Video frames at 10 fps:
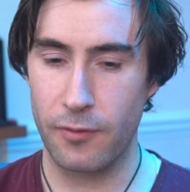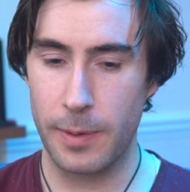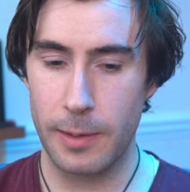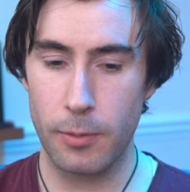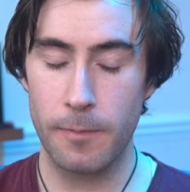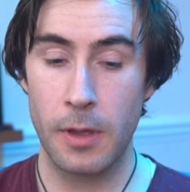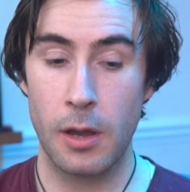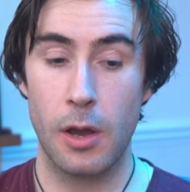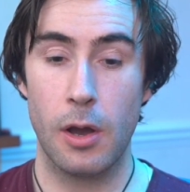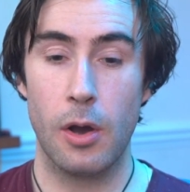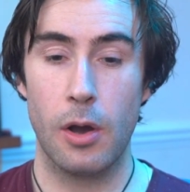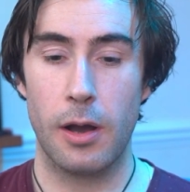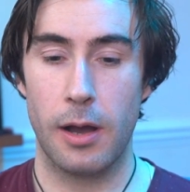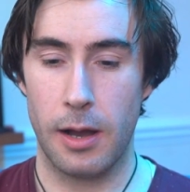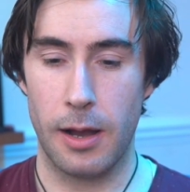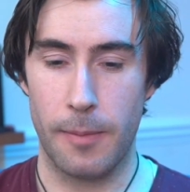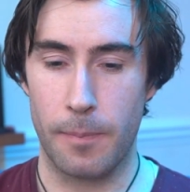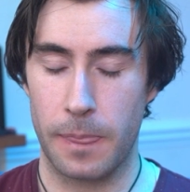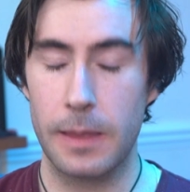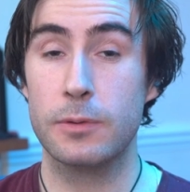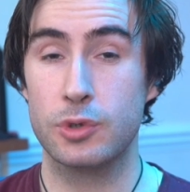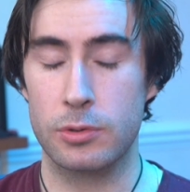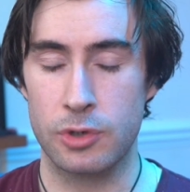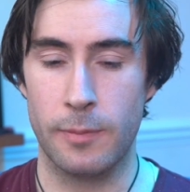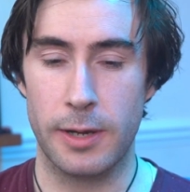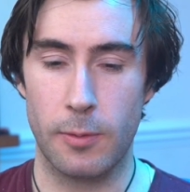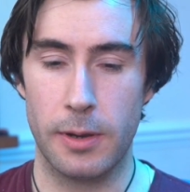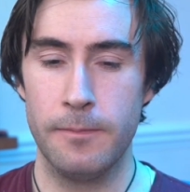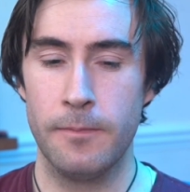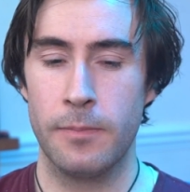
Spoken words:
for people, in the short term anyway.